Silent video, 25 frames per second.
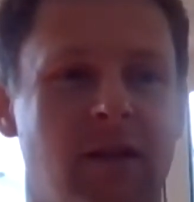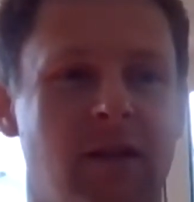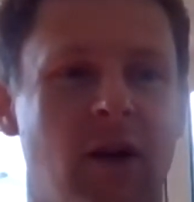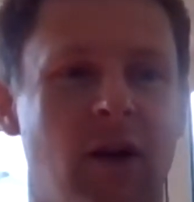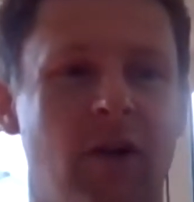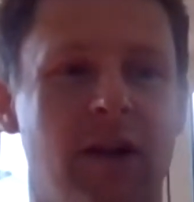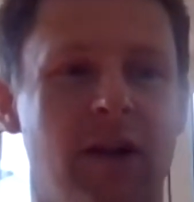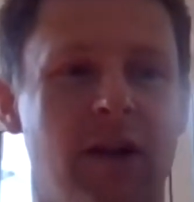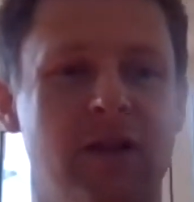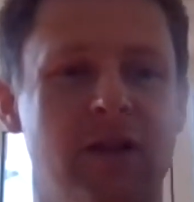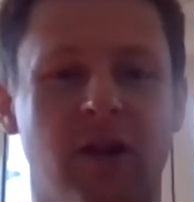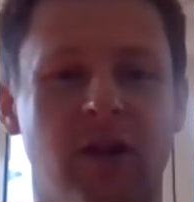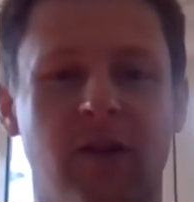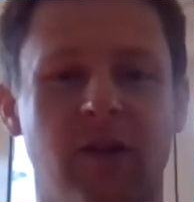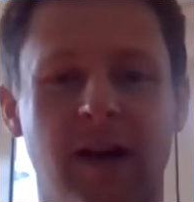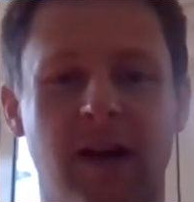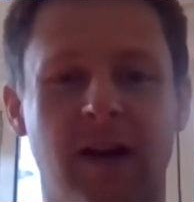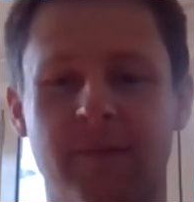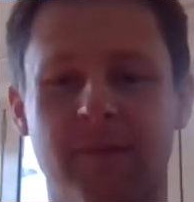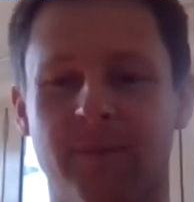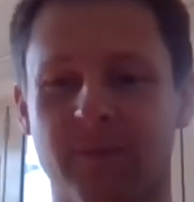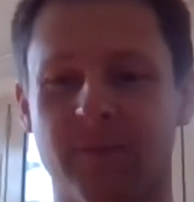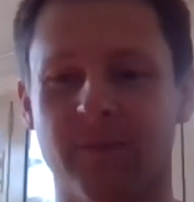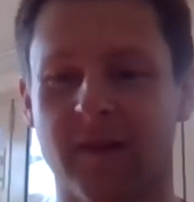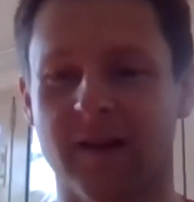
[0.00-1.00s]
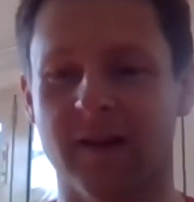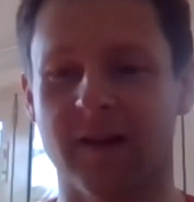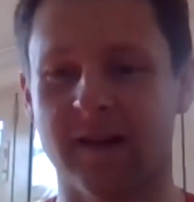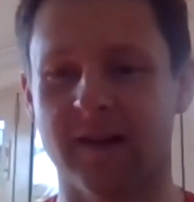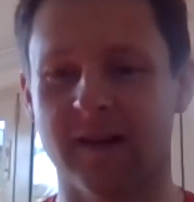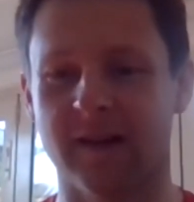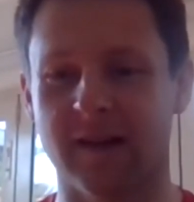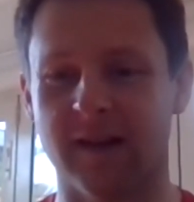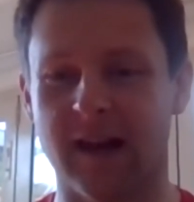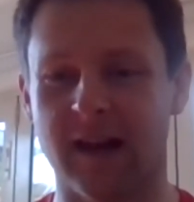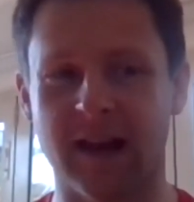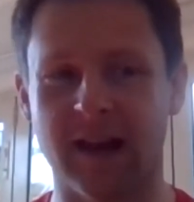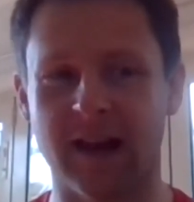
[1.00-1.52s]
All right. So,
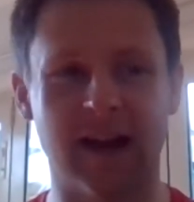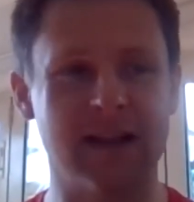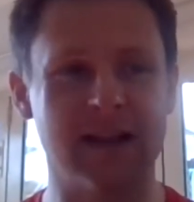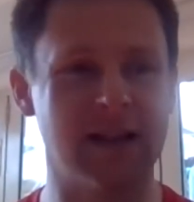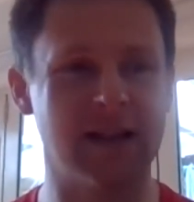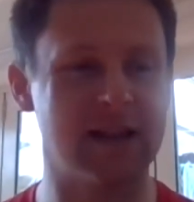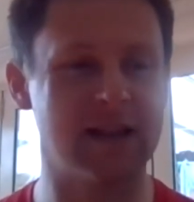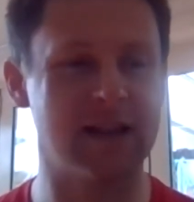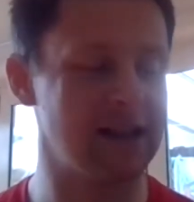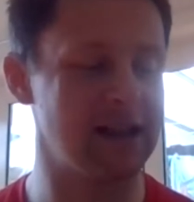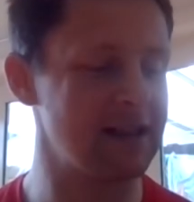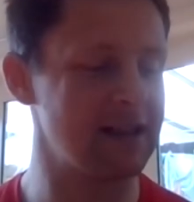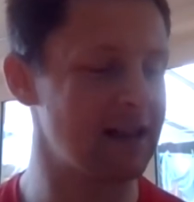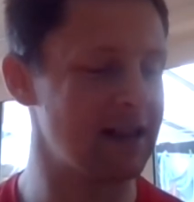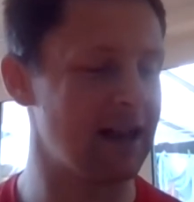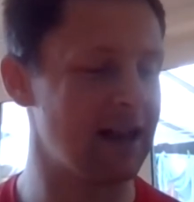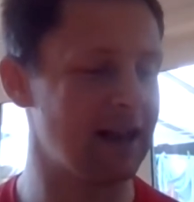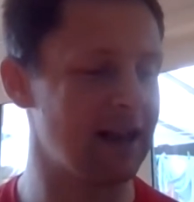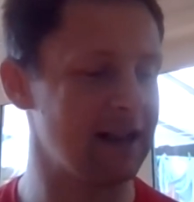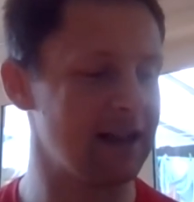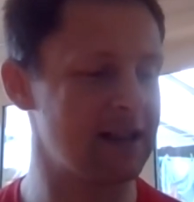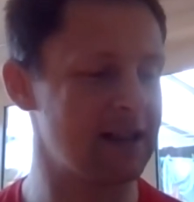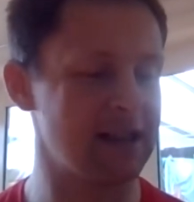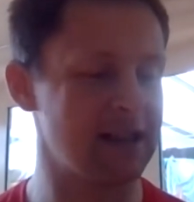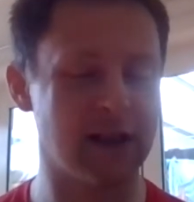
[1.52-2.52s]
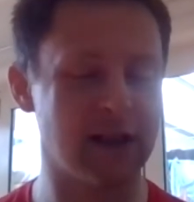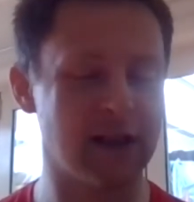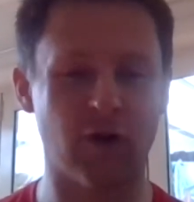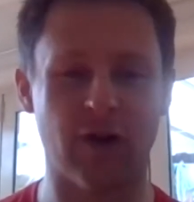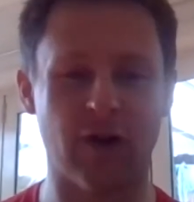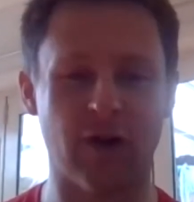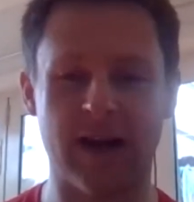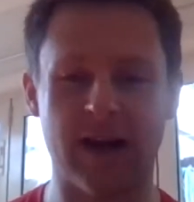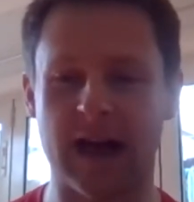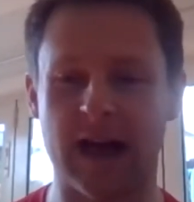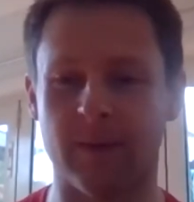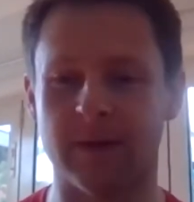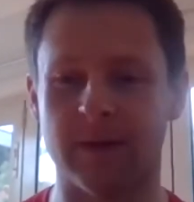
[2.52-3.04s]
hey guys, this is
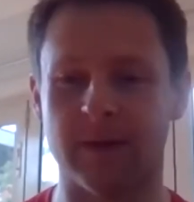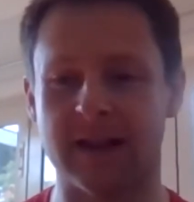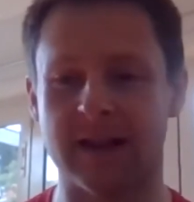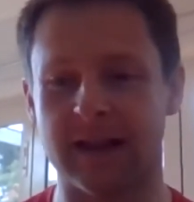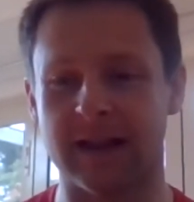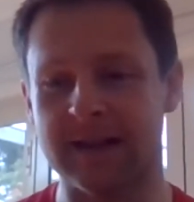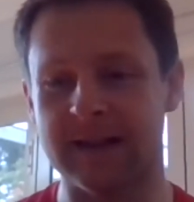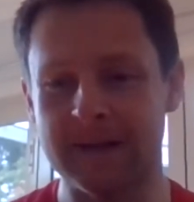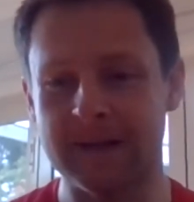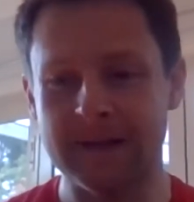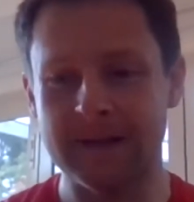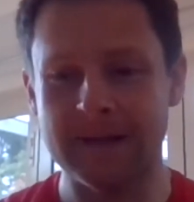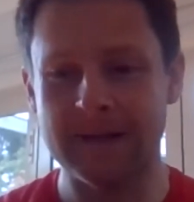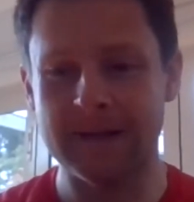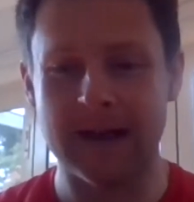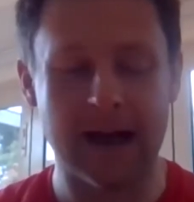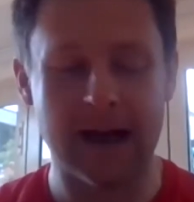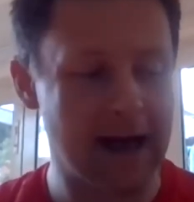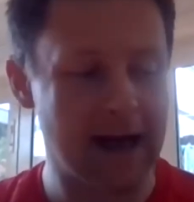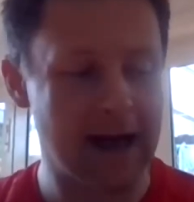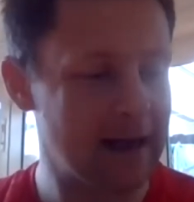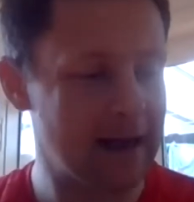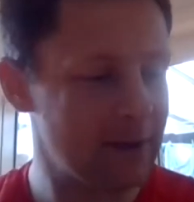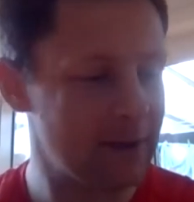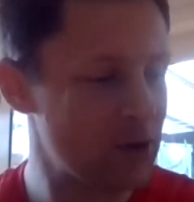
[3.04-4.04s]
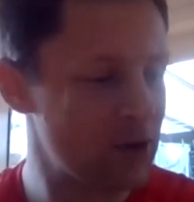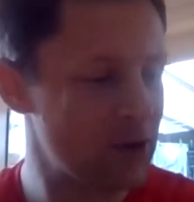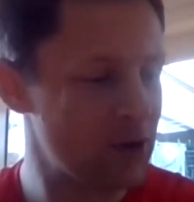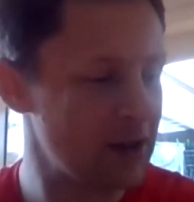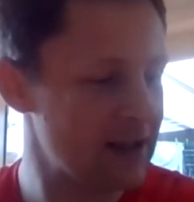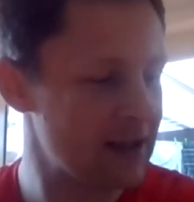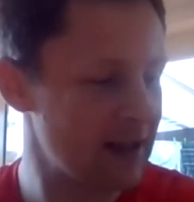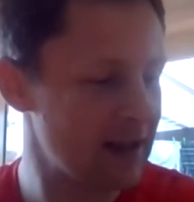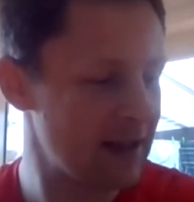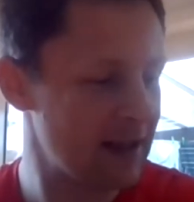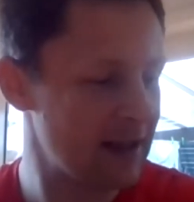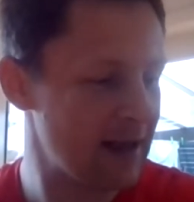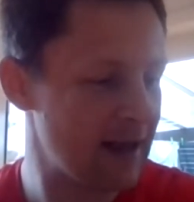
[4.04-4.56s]
Lorraine Hamilton. She's
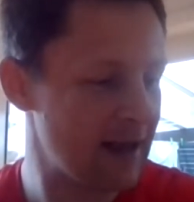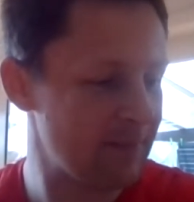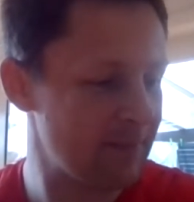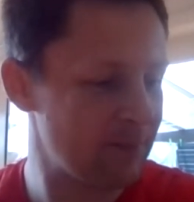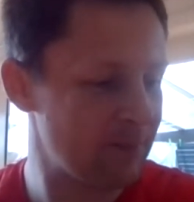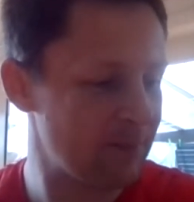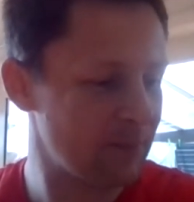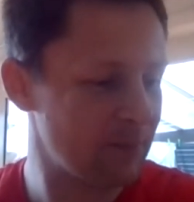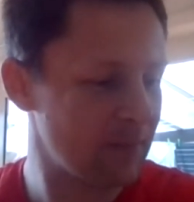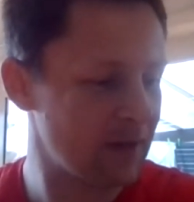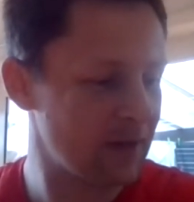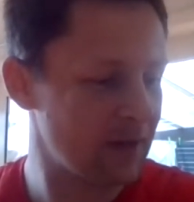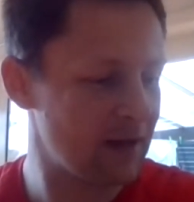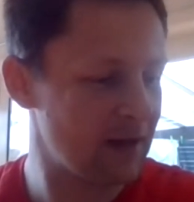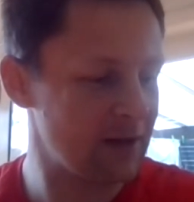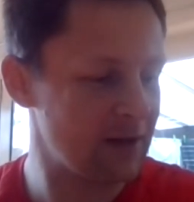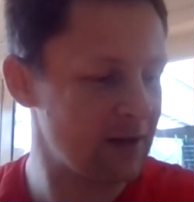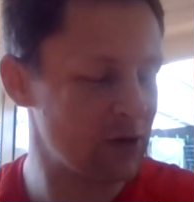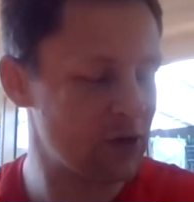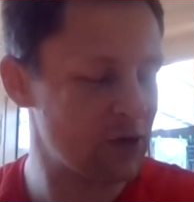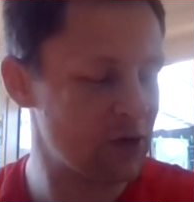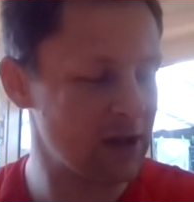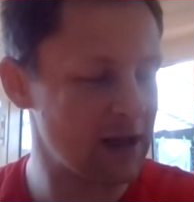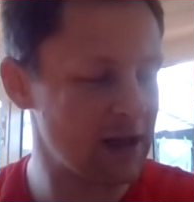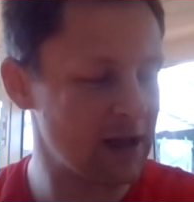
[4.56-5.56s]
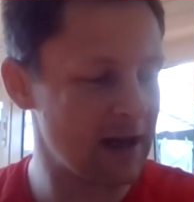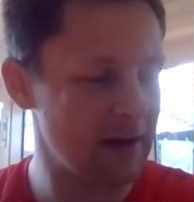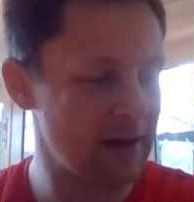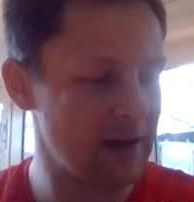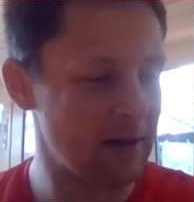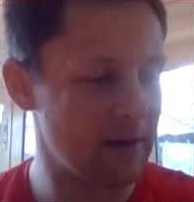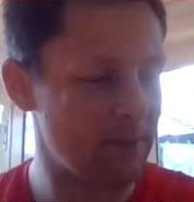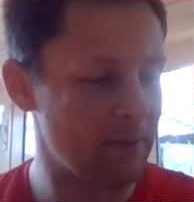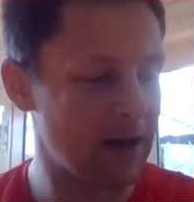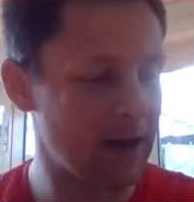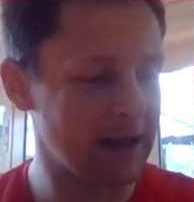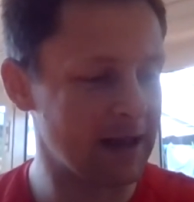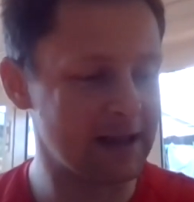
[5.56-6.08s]
a
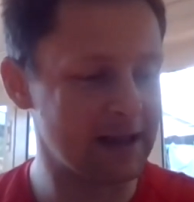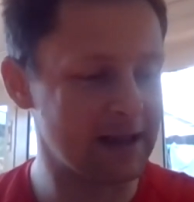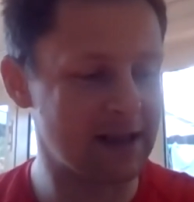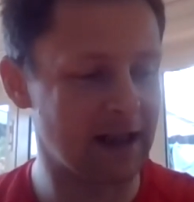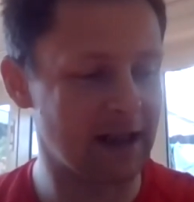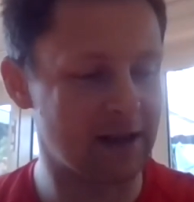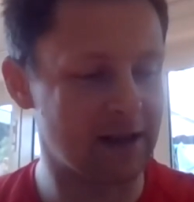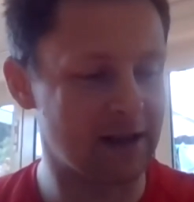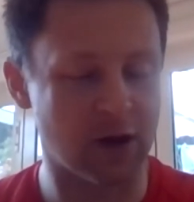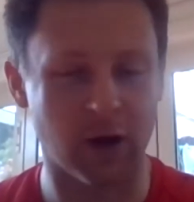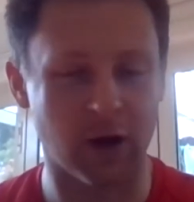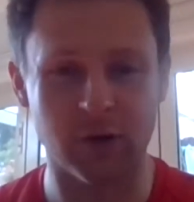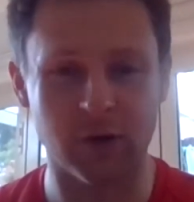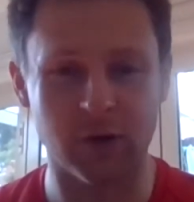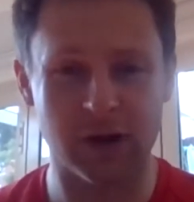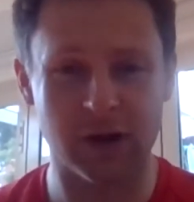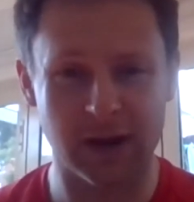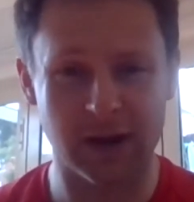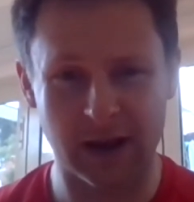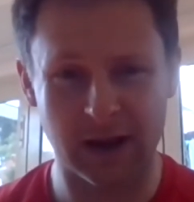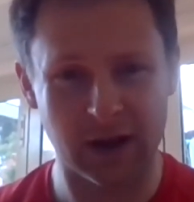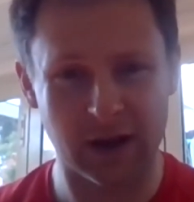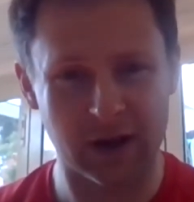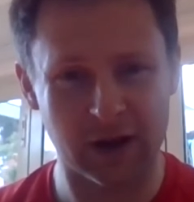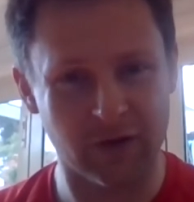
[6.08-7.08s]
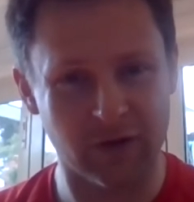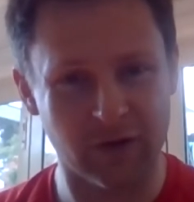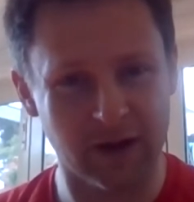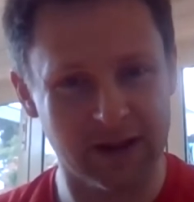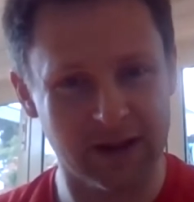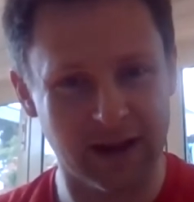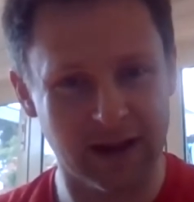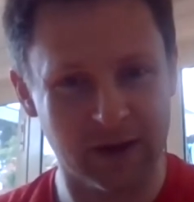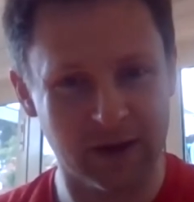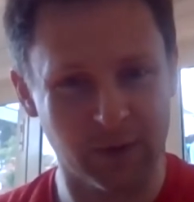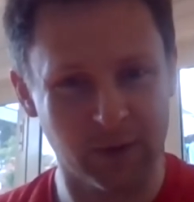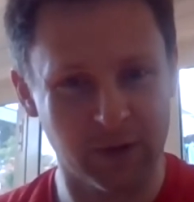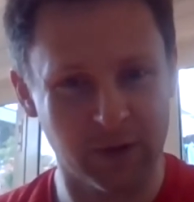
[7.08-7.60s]
mindset coach. That's right, isn't
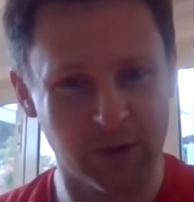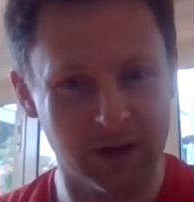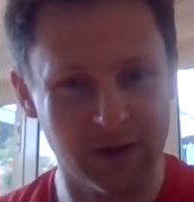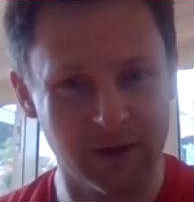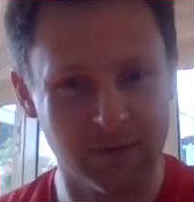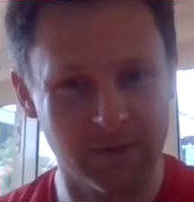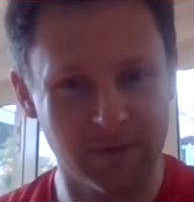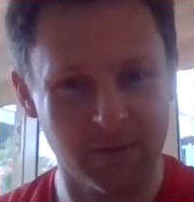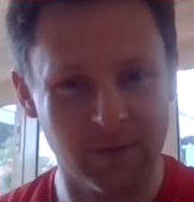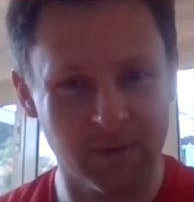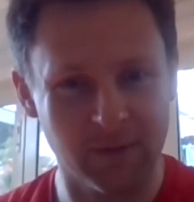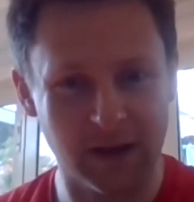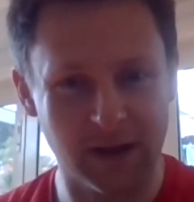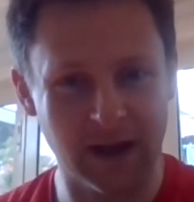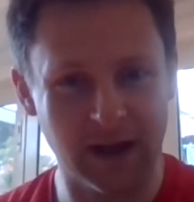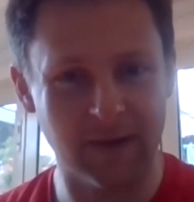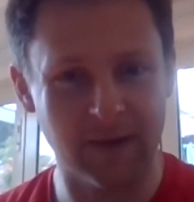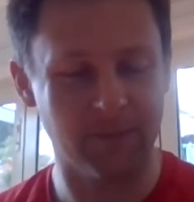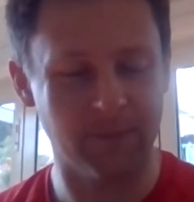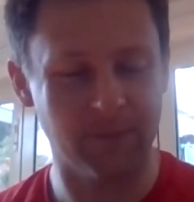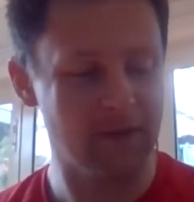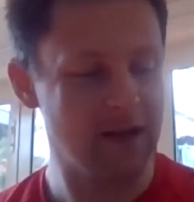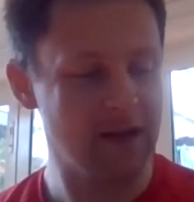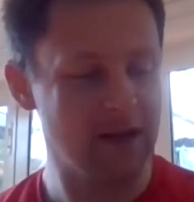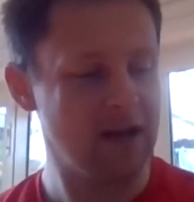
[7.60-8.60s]
it? That's what you do. Yeah.